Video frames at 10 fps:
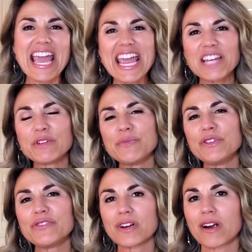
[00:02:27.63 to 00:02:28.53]
And we
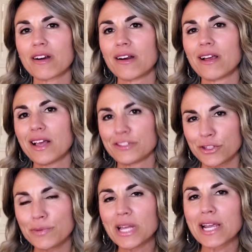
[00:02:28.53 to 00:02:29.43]
moved our
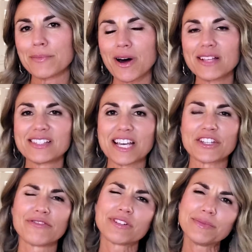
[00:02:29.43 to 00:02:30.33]
Zoom Like a Boss
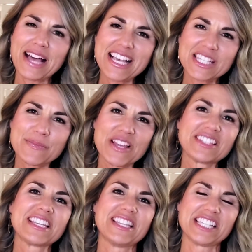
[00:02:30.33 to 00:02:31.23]
session from last
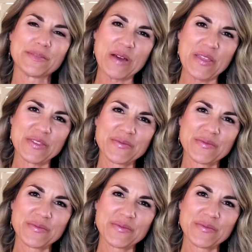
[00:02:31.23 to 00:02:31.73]
month to this month.